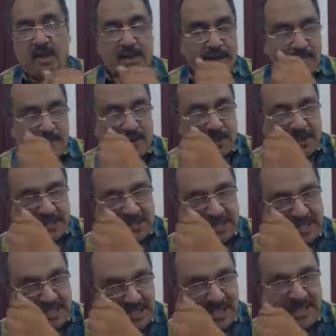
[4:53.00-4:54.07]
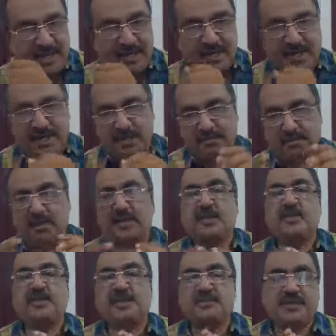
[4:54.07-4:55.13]
And what is the need and
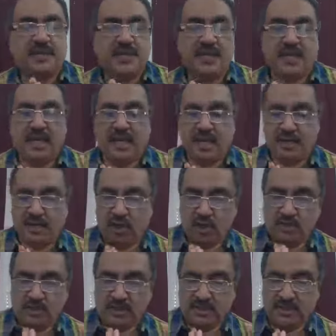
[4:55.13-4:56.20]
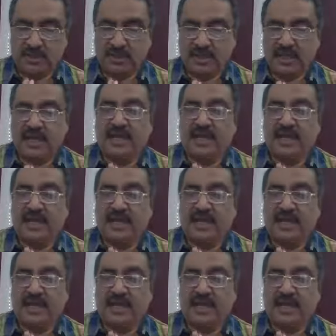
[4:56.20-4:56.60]
importance of the documents?